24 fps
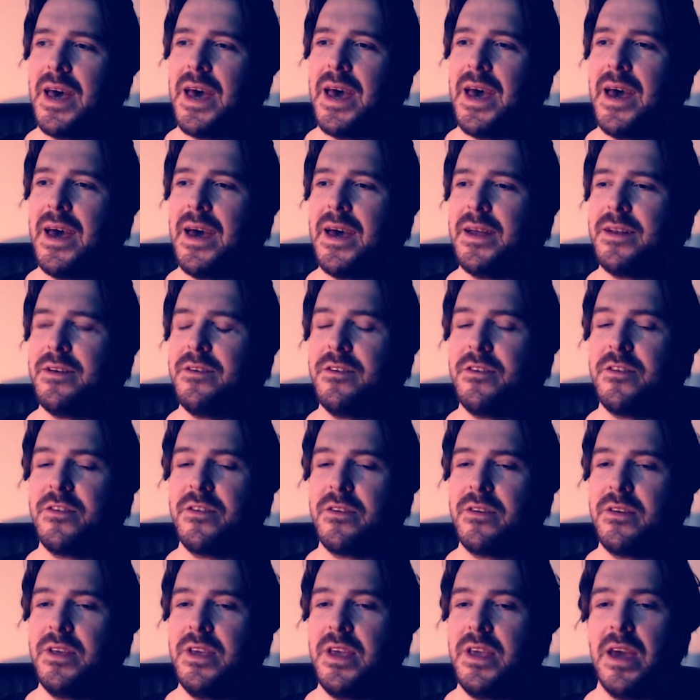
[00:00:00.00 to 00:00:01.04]
And
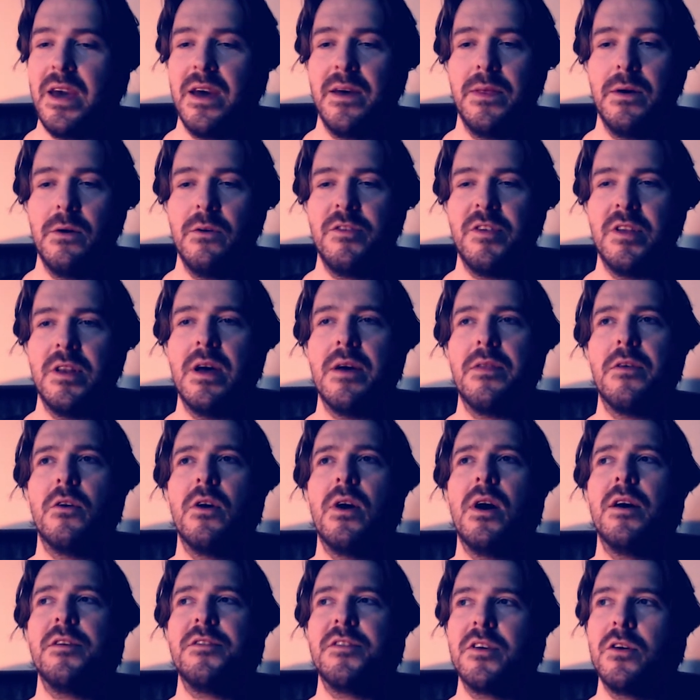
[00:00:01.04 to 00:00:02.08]
yeah, there was another
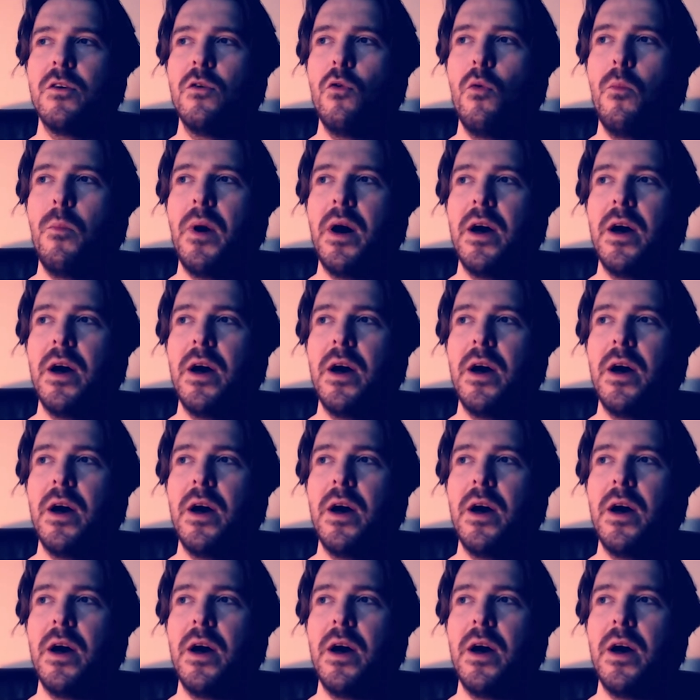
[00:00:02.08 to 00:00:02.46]
article